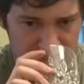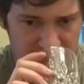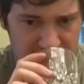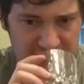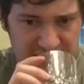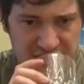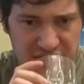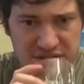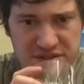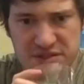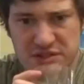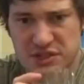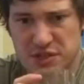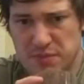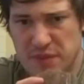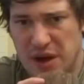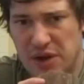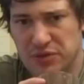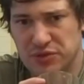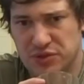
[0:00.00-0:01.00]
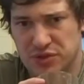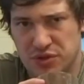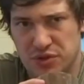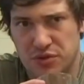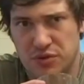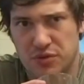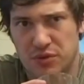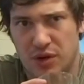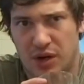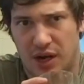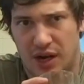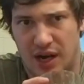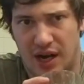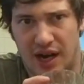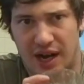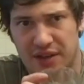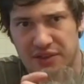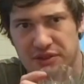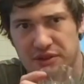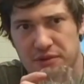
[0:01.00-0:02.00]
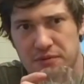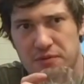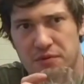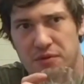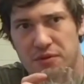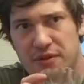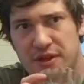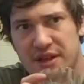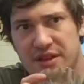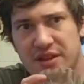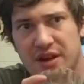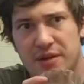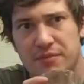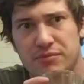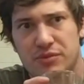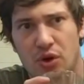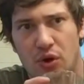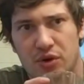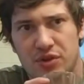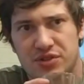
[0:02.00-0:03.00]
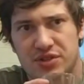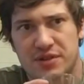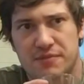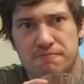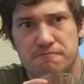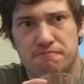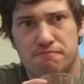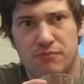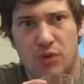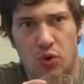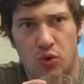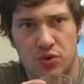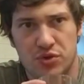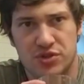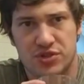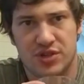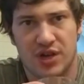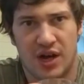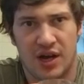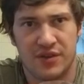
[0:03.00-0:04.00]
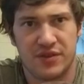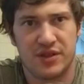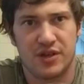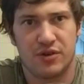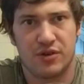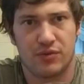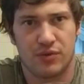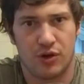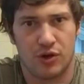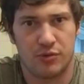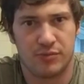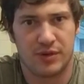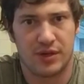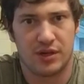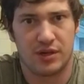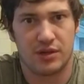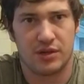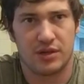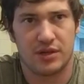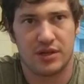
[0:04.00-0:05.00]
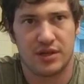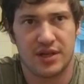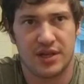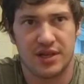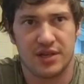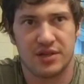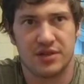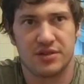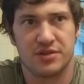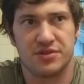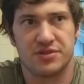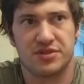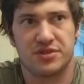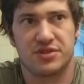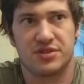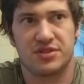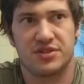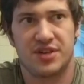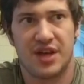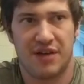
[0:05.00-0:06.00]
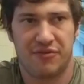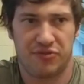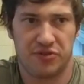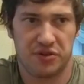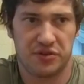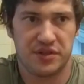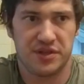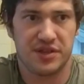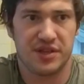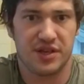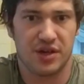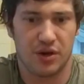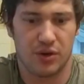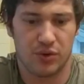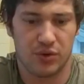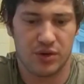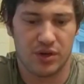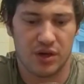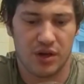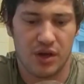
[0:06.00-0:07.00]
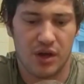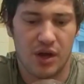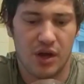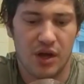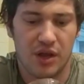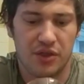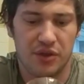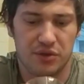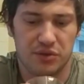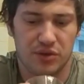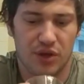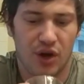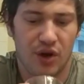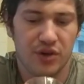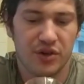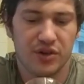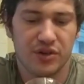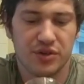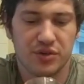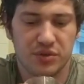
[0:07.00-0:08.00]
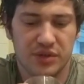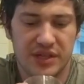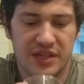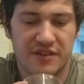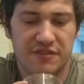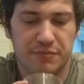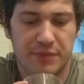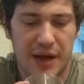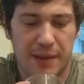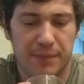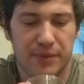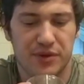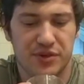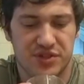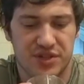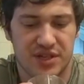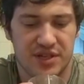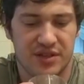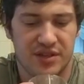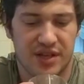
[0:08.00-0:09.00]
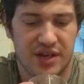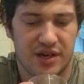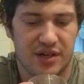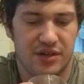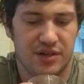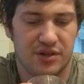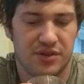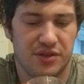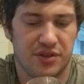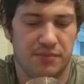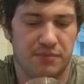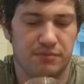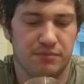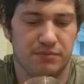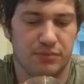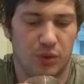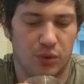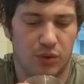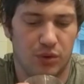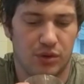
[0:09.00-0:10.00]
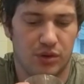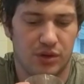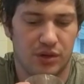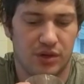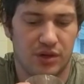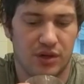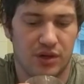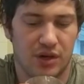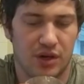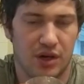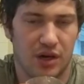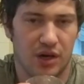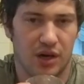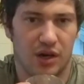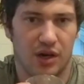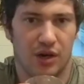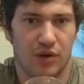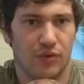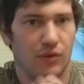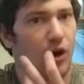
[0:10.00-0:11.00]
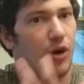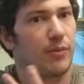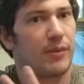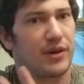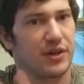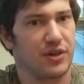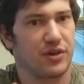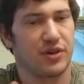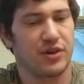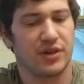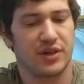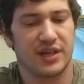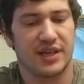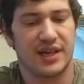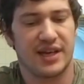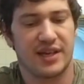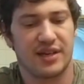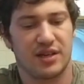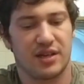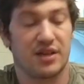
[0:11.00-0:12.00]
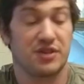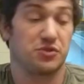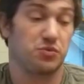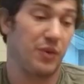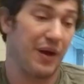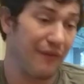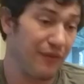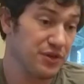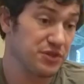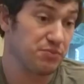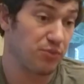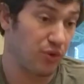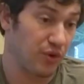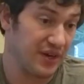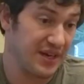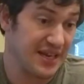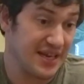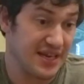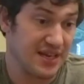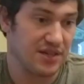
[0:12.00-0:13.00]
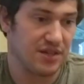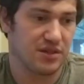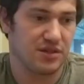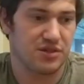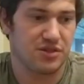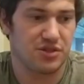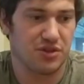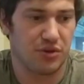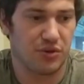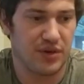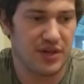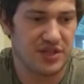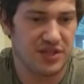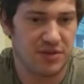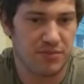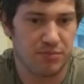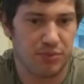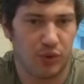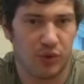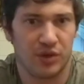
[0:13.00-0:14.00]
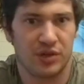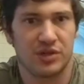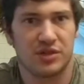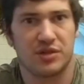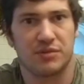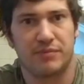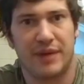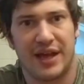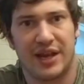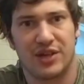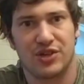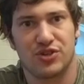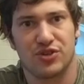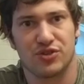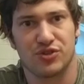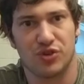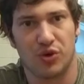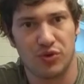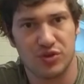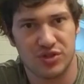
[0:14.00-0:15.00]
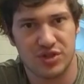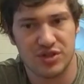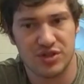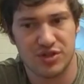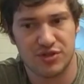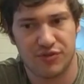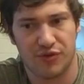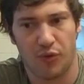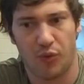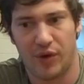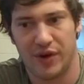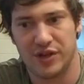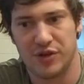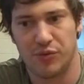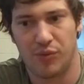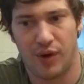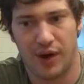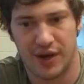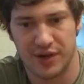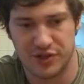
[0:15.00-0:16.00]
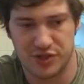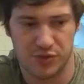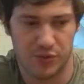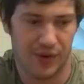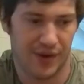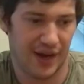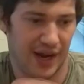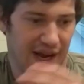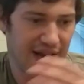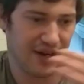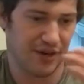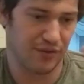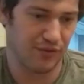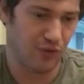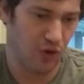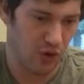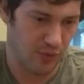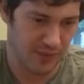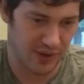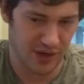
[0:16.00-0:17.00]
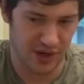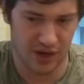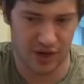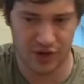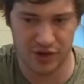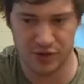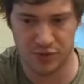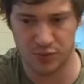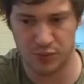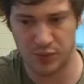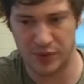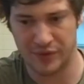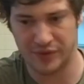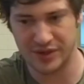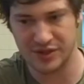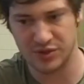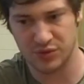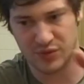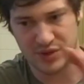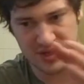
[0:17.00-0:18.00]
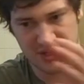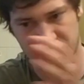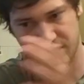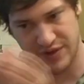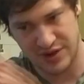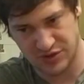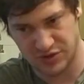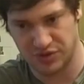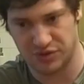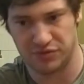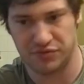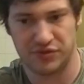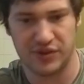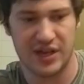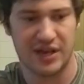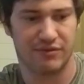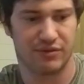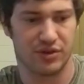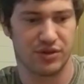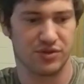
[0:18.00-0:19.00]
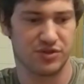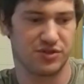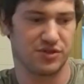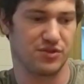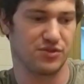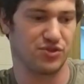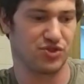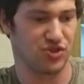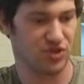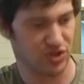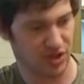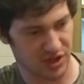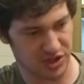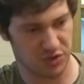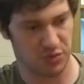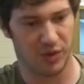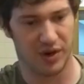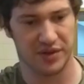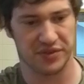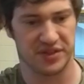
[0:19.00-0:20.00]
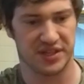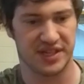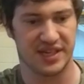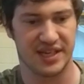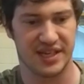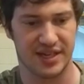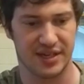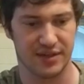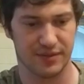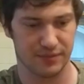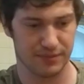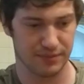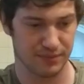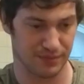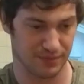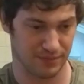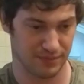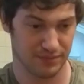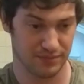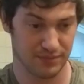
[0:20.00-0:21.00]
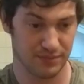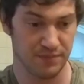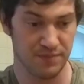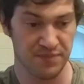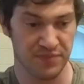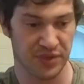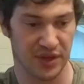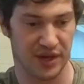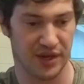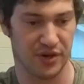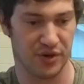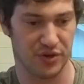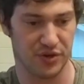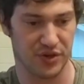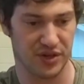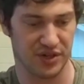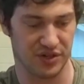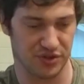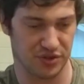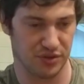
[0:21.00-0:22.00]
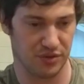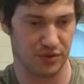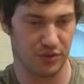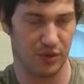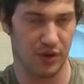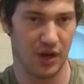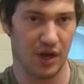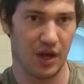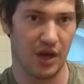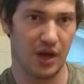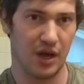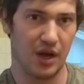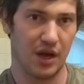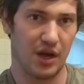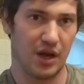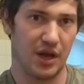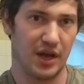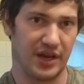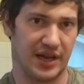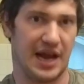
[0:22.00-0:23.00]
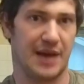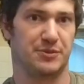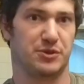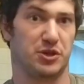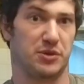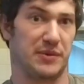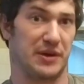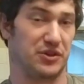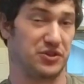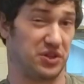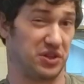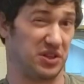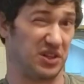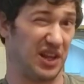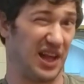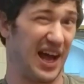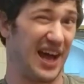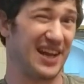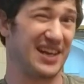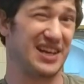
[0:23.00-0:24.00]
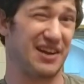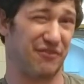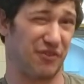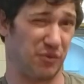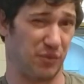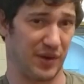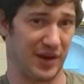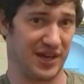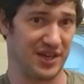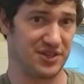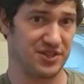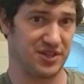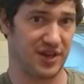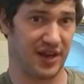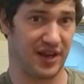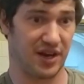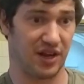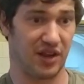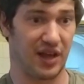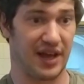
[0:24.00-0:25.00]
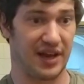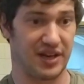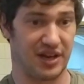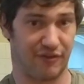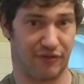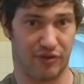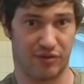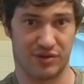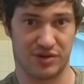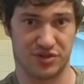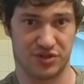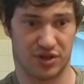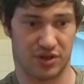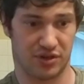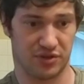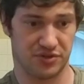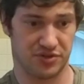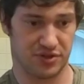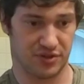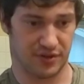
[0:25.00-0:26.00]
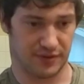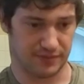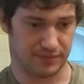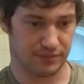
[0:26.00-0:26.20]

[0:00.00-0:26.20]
It doesn't smell too hot. The thing that I'm noticing most on the aroma is definitely the oak. The longer you leave peppers in there, the more aroma you're going to get, as well as more heat. So it's important to manage your dosage for what you want. Do you want high aroma? Are you willing to risk vegetal flavors? Do you just want the heat? You know, you can do Capsicumels a lot of different ways and get a lot of different results.